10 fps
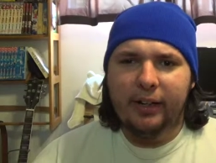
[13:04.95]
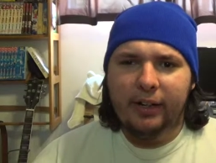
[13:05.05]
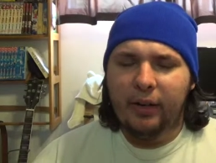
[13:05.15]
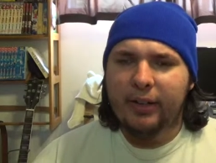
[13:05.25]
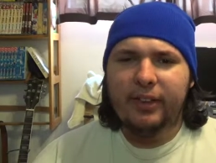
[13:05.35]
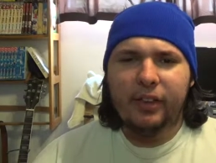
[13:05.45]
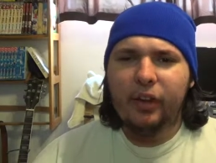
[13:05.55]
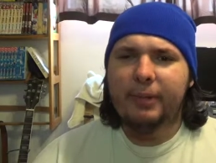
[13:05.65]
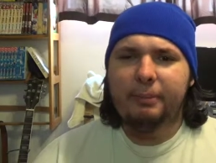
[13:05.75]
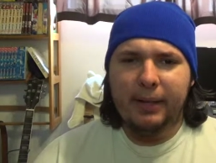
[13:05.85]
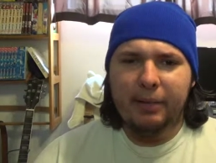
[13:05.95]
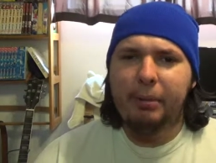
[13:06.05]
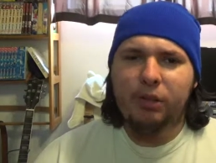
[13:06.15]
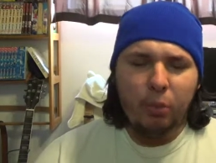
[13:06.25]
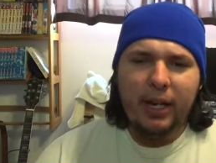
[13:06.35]
You know, it's a good, it's
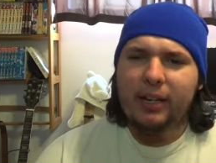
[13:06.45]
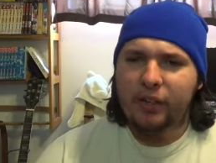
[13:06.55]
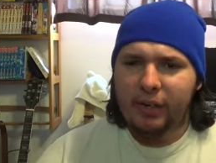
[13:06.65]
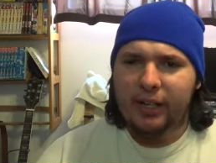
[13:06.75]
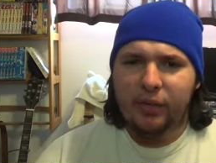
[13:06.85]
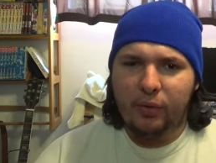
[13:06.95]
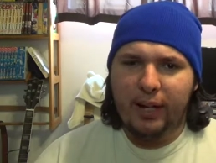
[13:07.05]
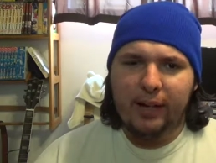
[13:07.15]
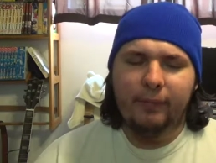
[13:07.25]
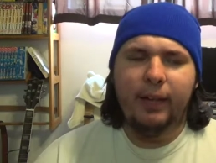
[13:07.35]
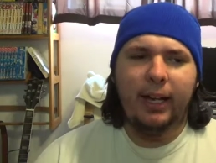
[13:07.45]
between good and great.